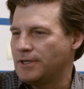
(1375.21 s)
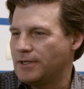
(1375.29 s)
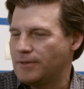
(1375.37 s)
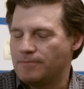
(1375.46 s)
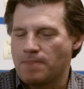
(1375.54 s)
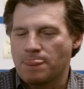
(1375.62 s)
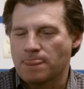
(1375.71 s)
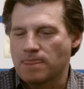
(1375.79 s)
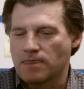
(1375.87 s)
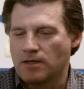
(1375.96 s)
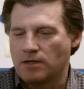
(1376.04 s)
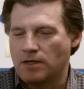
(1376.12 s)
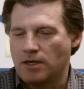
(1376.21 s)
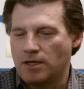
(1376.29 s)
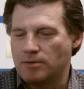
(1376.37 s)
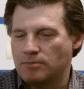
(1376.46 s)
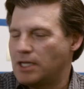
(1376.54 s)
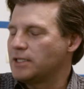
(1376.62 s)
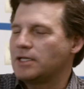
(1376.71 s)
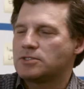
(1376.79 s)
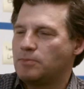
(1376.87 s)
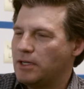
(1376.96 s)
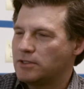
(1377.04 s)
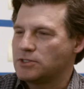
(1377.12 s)
And
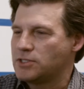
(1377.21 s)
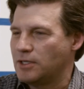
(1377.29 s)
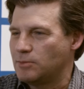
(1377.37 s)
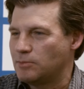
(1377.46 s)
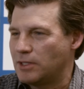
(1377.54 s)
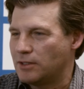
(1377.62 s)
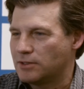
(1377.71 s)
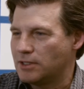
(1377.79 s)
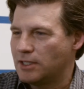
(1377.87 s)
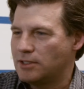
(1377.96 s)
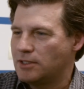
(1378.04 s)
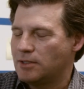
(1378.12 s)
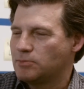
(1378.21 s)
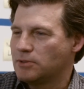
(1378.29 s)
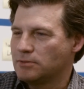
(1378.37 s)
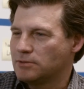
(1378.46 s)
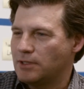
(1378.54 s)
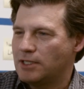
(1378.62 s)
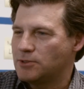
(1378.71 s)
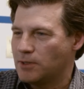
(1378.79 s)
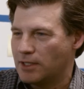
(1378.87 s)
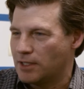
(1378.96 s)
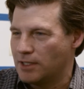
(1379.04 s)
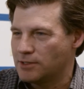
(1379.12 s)
that's about the same amount that end up
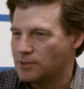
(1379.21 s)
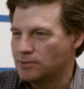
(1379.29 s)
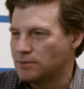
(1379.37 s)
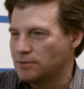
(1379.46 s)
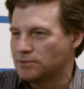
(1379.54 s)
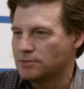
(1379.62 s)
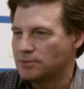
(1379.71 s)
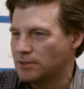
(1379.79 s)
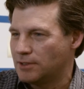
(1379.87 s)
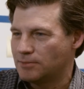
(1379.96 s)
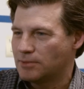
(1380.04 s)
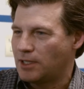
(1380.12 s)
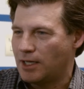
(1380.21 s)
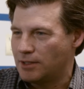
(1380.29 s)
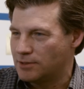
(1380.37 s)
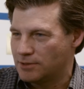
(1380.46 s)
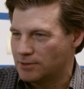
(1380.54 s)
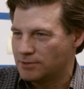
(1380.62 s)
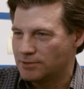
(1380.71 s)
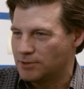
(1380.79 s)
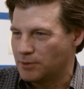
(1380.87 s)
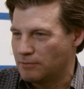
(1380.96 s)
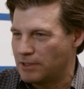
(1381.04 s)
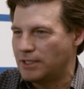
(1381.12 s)
graduating high school, college, or
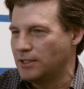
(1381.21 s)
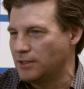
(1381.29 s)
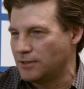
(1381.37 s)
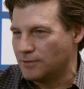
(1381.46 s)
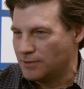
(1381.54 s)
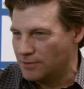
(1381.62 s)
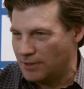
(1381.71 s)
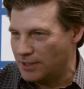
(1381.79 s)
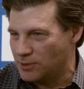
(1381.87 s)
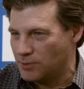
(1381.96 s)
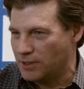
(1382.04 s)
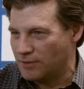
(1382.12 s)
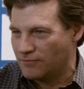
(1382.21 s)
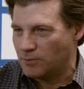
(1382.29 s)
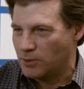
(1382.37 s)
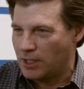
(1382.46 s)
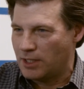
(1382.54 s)
career ready, or graduating